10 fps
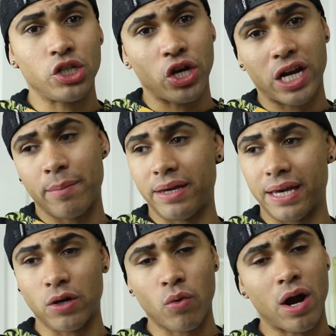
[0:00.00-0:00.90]
you're gonna be
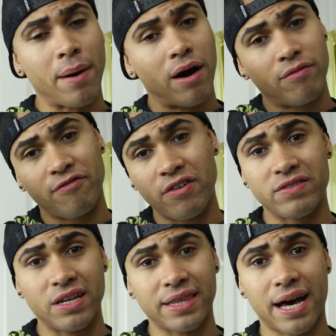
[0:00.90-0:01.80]
anywhere about
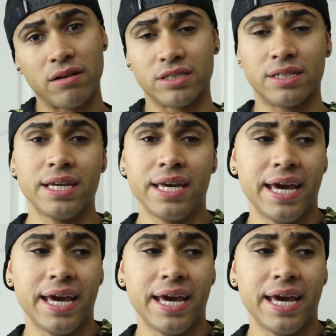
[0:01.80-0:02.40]
15,000,